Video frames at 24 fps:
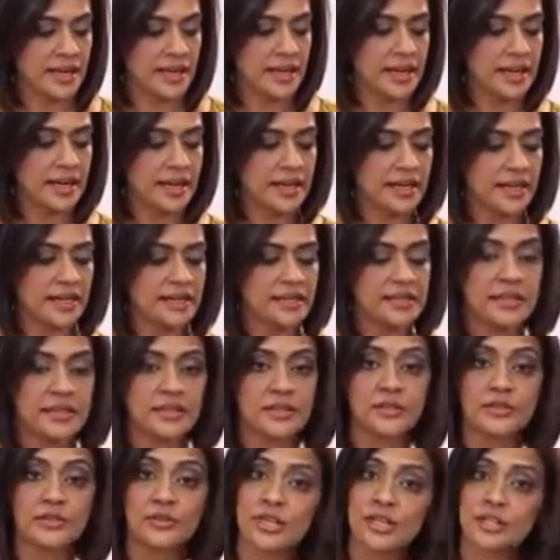and
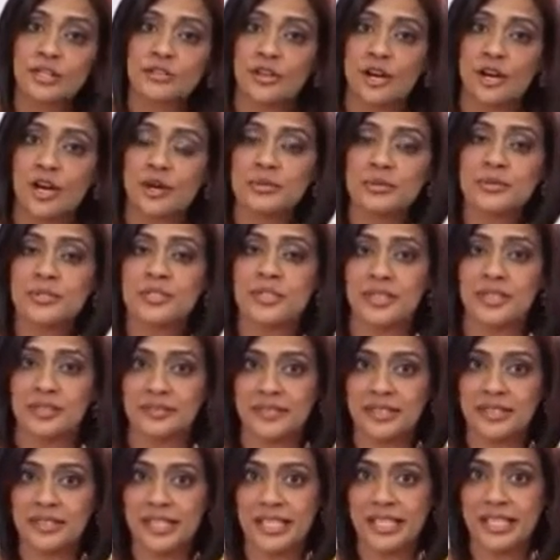3 drops of
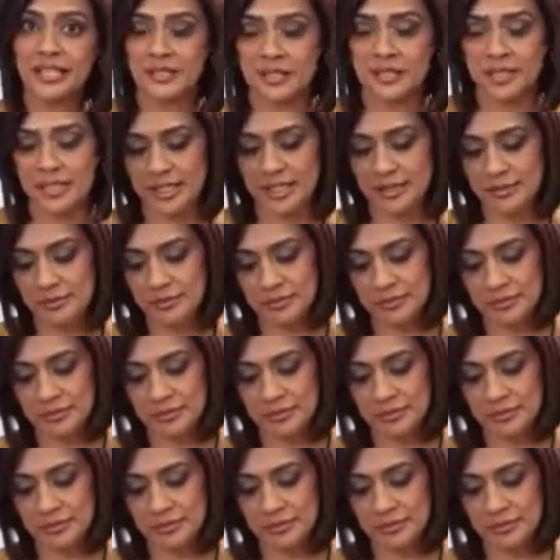the tea tree.